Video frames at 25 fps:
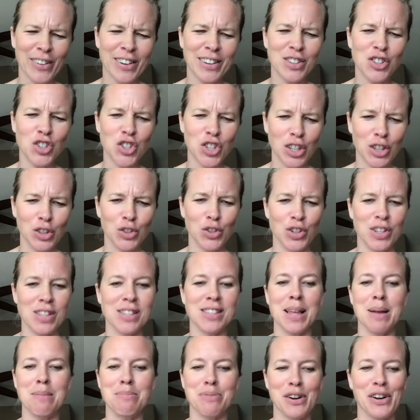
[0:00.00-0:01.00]
children's
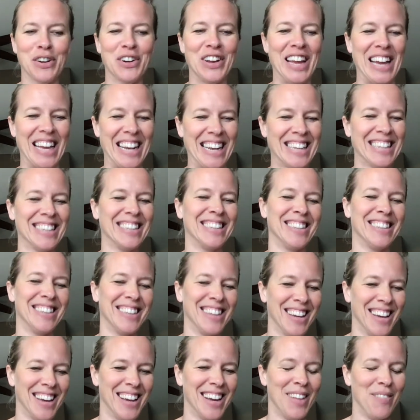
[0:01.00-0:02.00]
librarian.
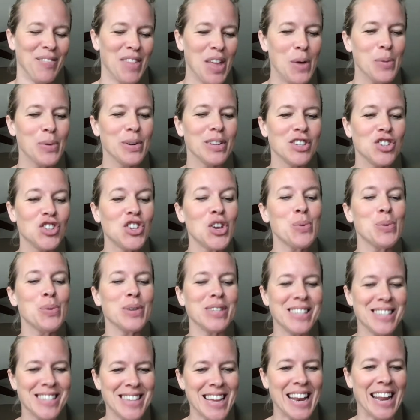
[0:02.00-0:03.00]
She was
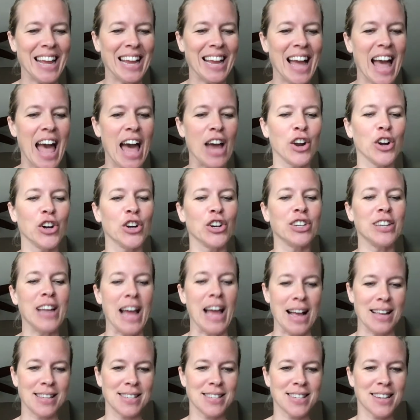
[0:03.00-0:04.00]
sitting at her
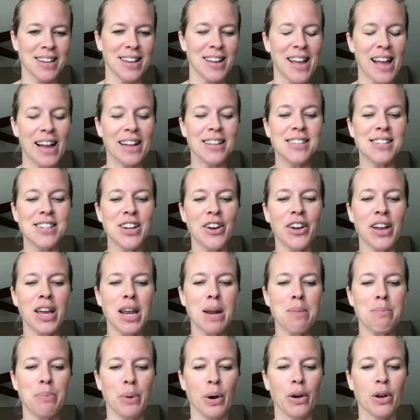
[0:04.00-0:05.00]
desk and staring at a
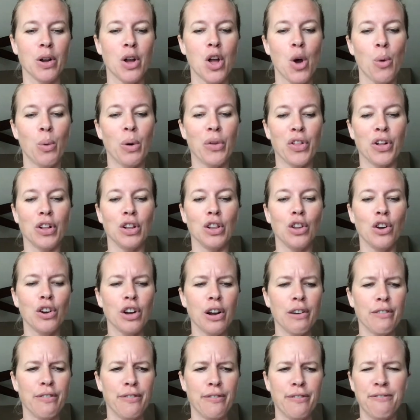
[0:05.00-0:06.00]
book with a look
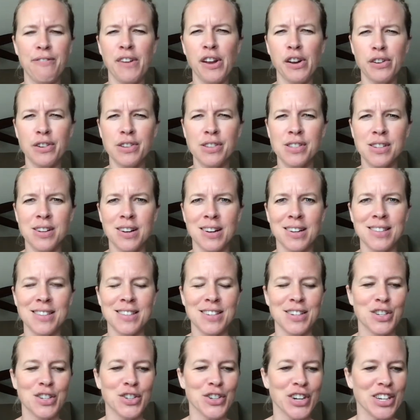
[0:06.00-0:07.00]
of fierce
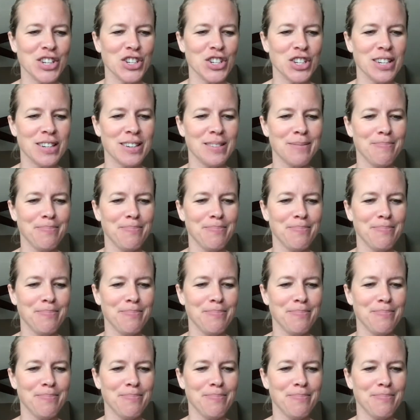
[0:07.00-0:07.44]
concentration.